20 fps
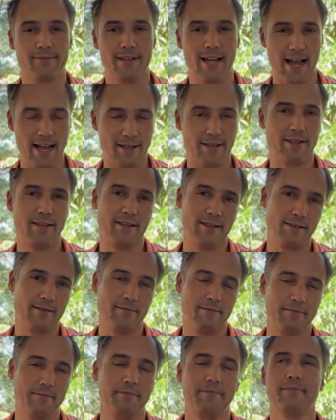as
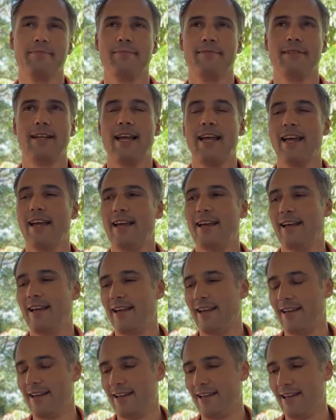
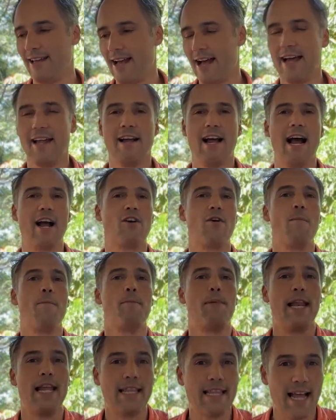a
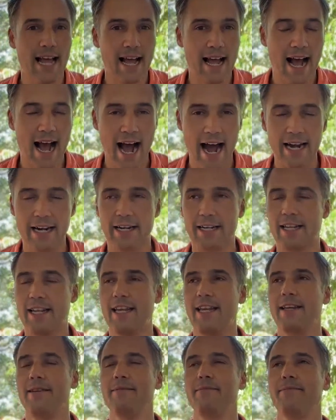complete
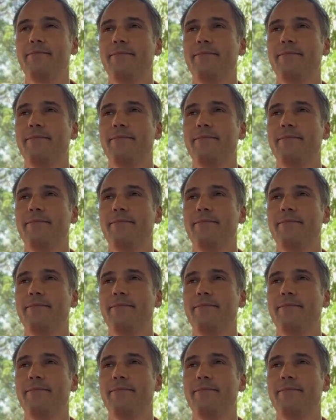anarchy,